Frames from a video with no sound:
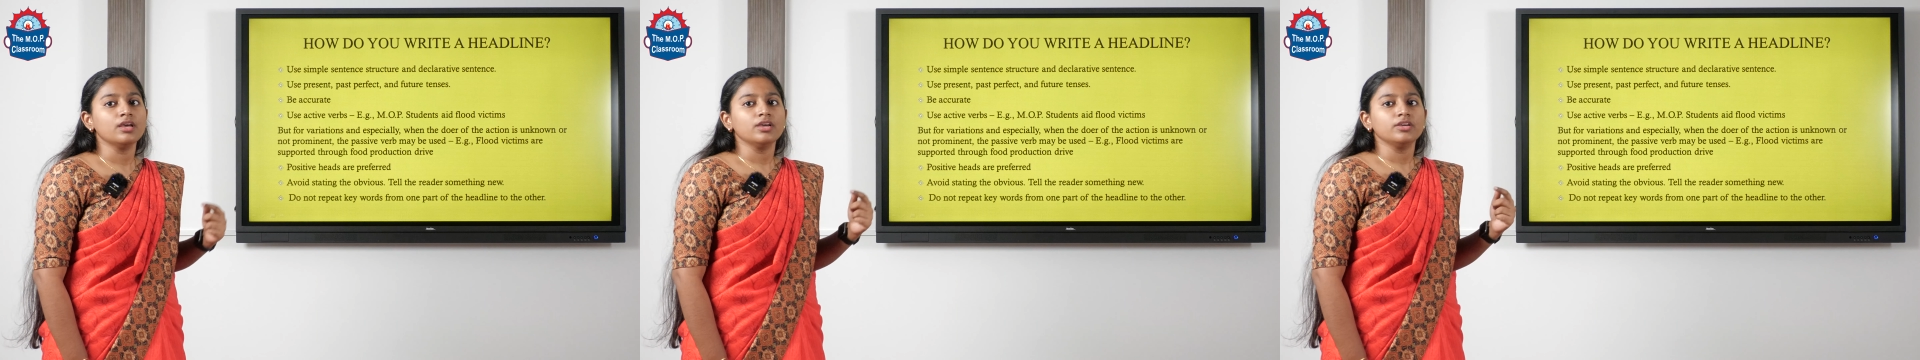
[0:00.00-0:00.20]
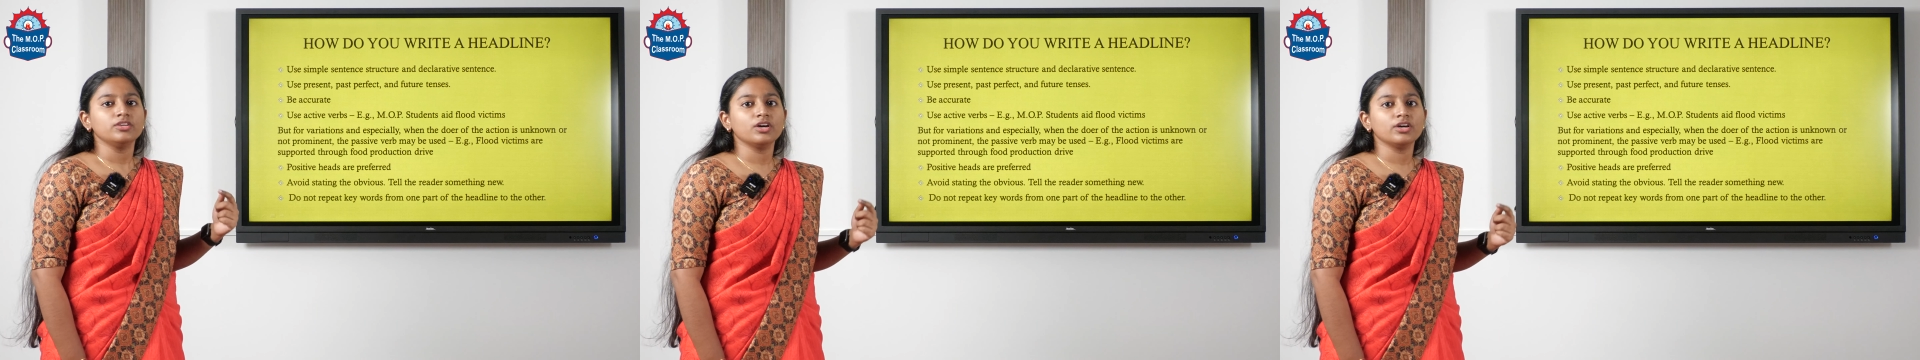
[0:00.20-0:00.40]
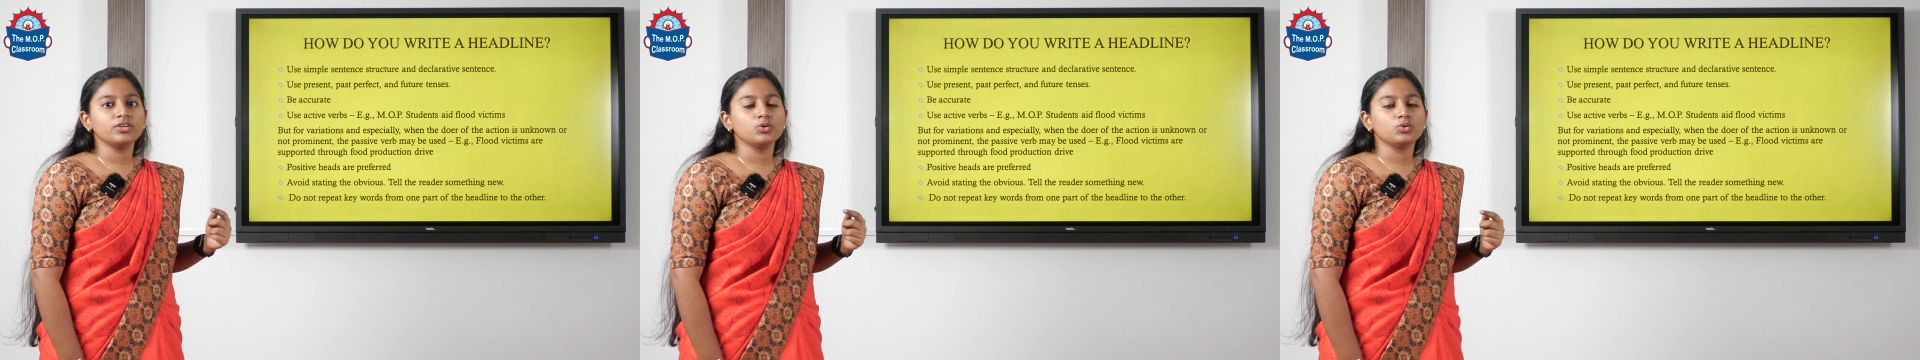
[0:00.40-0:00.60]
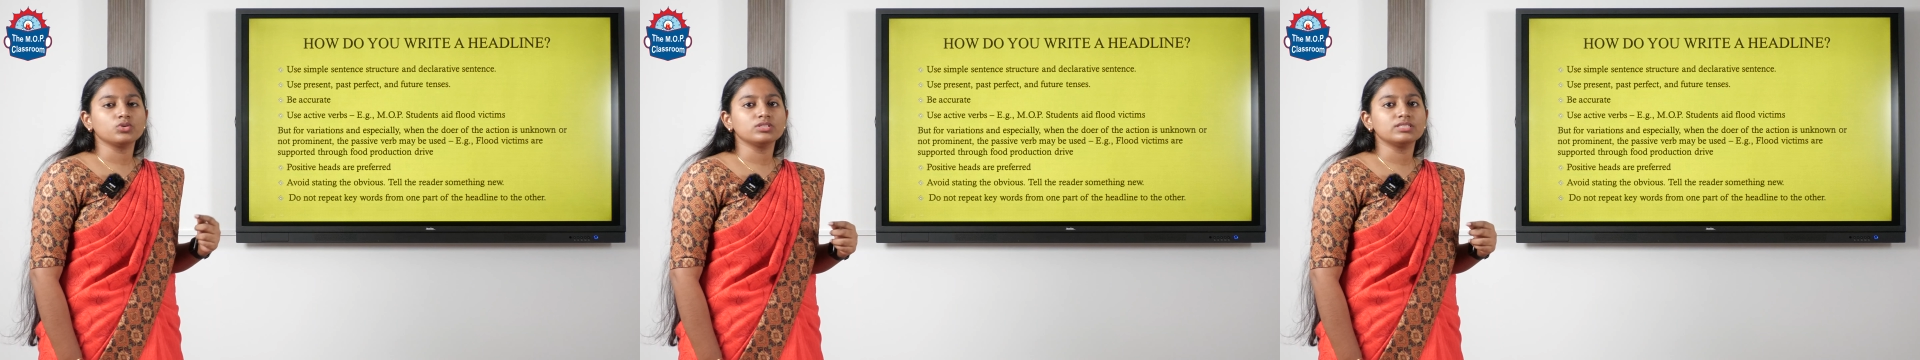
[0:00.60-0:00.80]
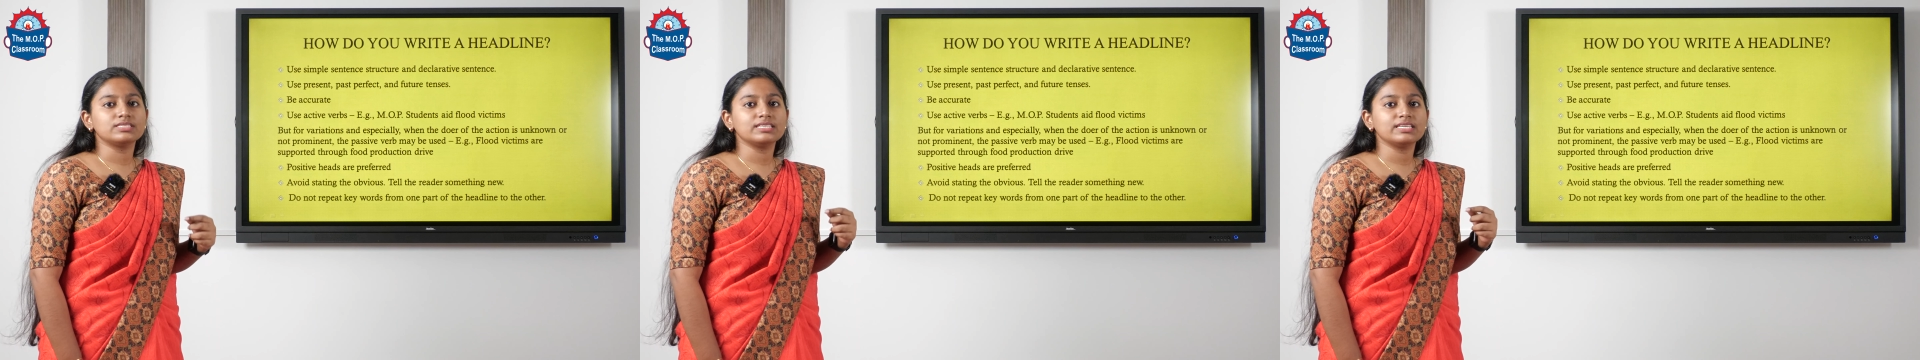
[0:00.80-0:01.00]
Here you
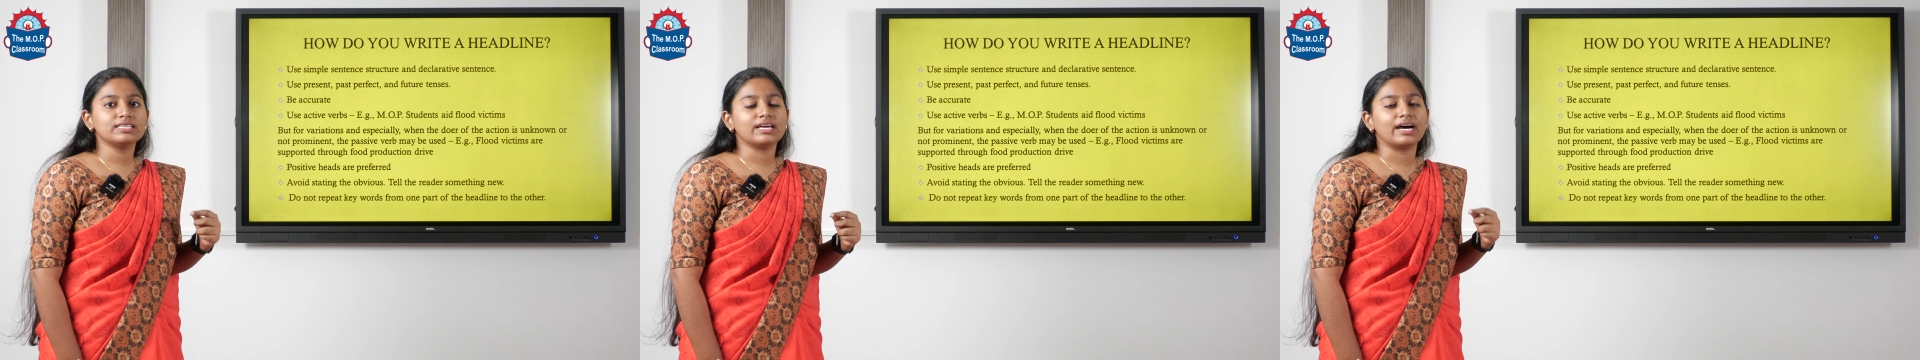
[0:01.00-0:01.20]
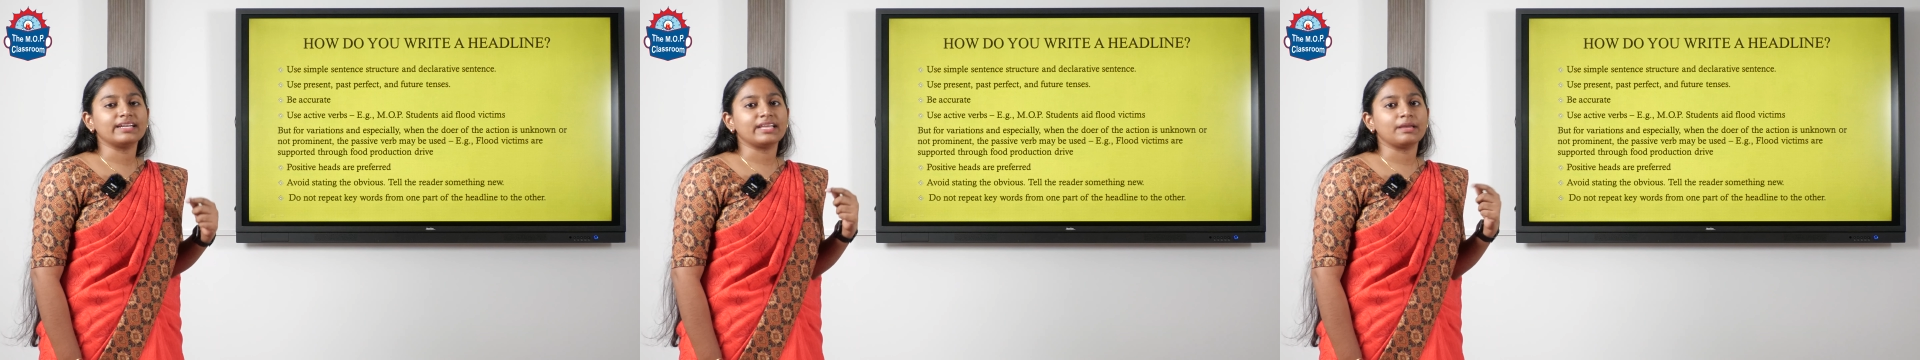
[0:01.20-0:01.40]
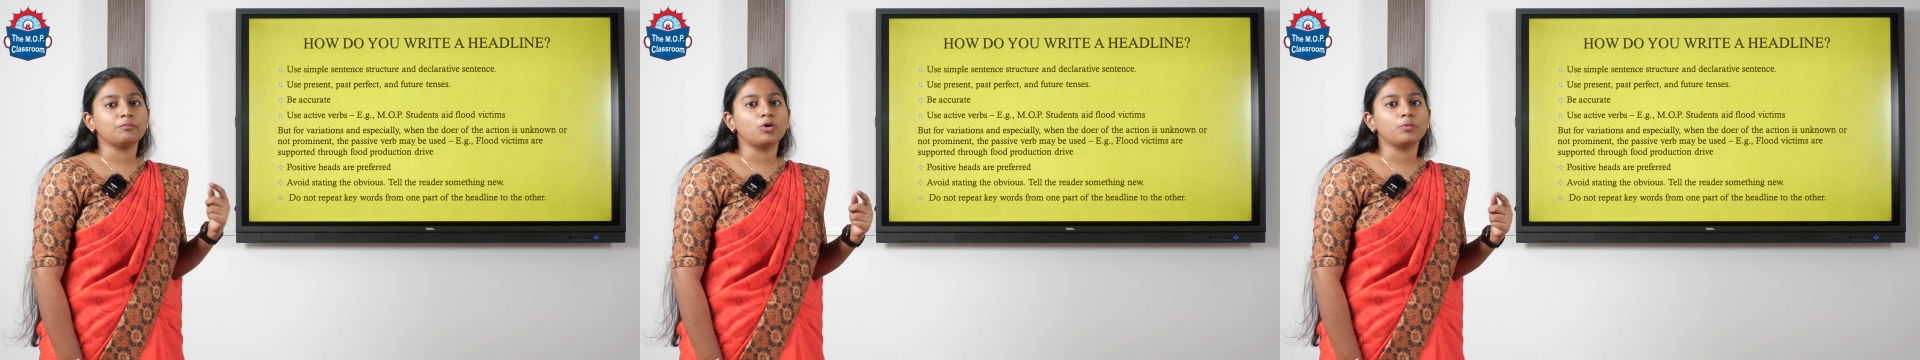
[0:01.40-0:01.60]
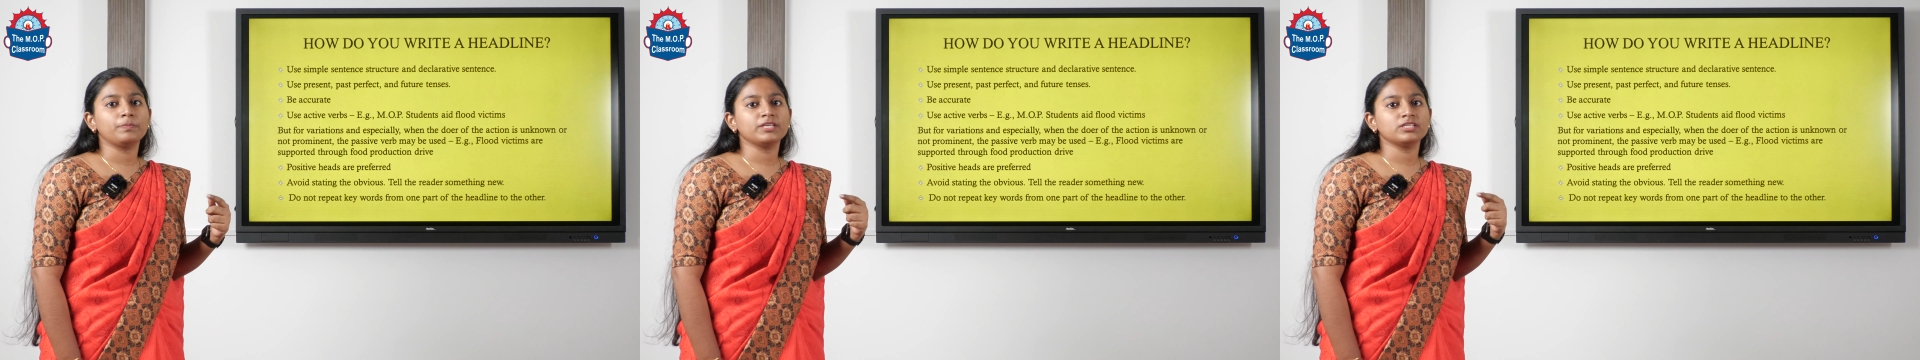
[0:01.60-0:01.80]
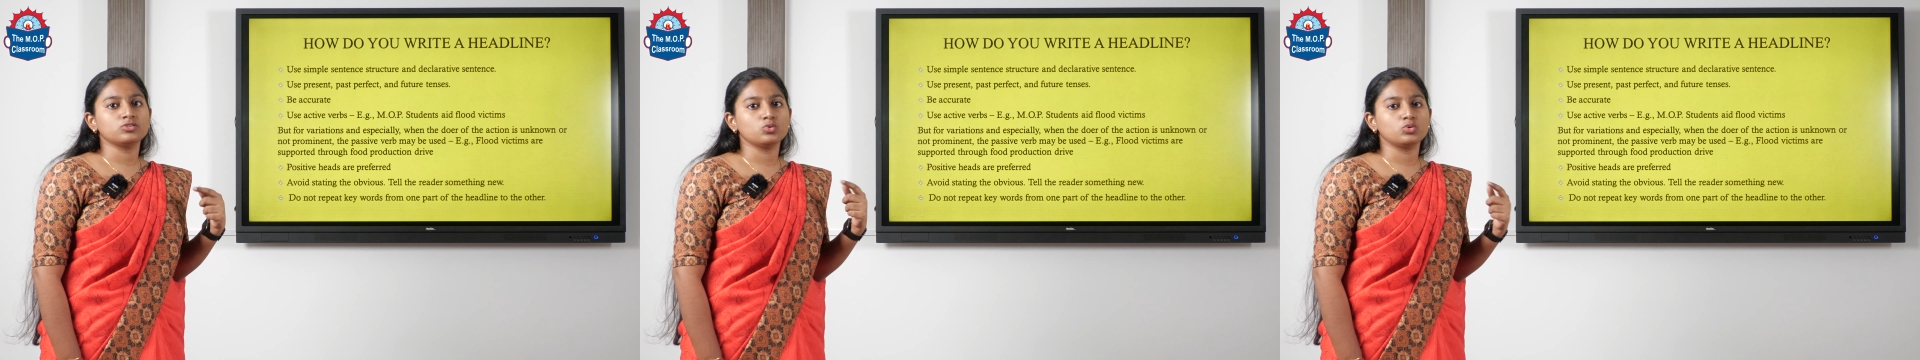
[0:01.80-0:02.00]
can see that
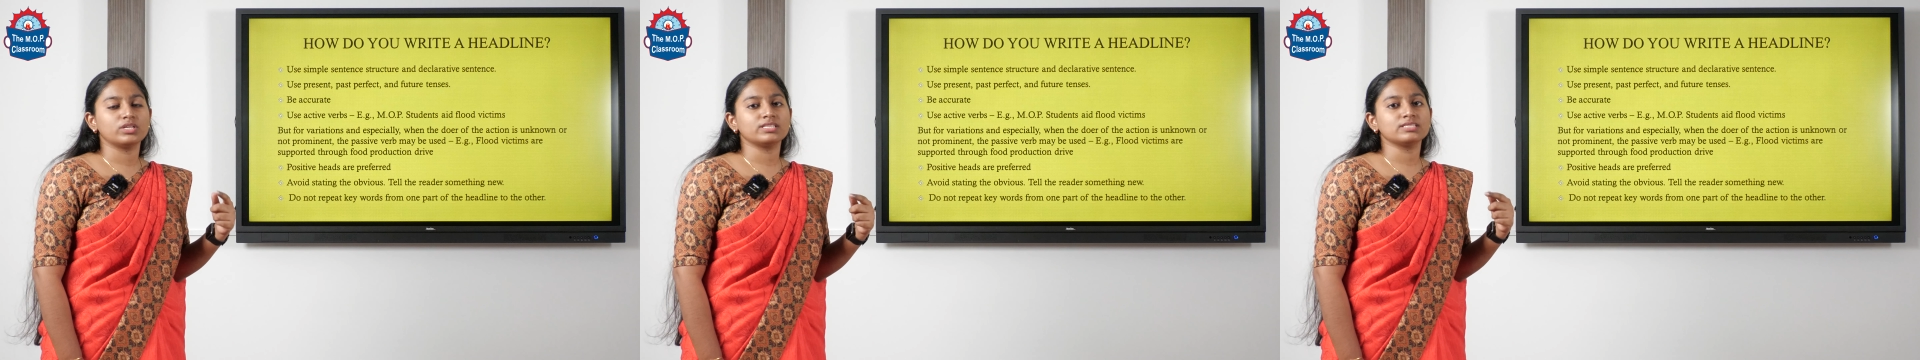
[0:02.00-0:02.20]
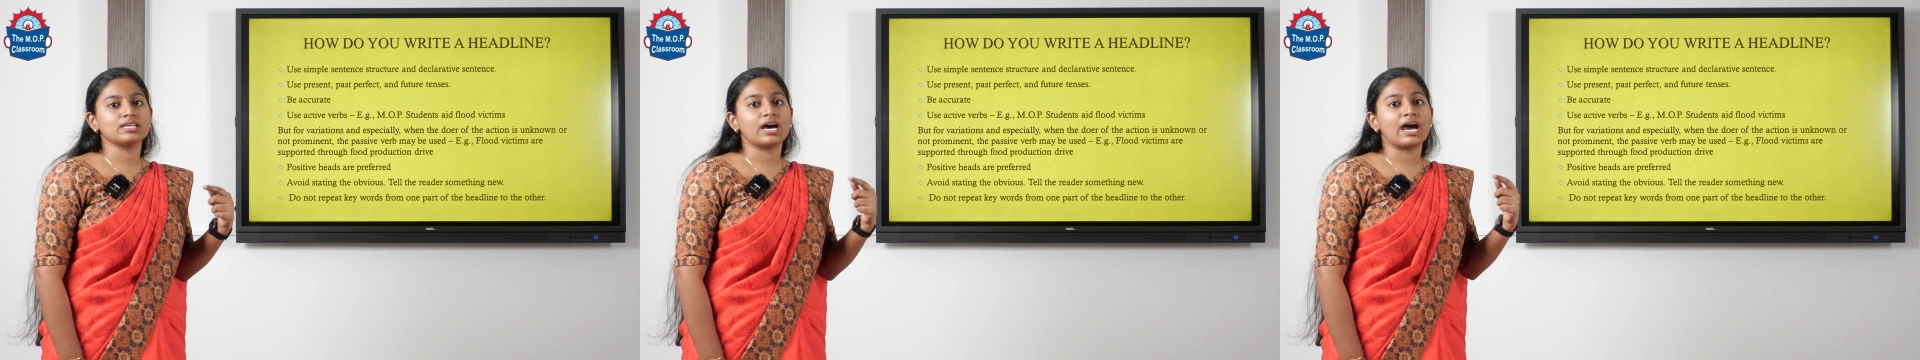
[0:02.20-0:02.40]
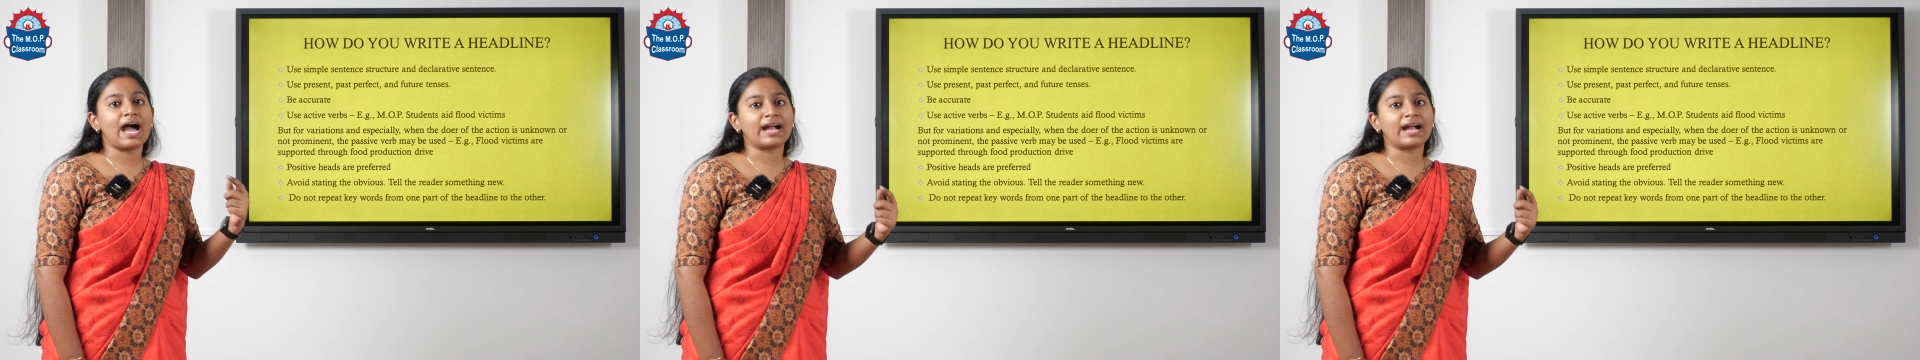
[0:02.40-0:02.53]
M.O.P students are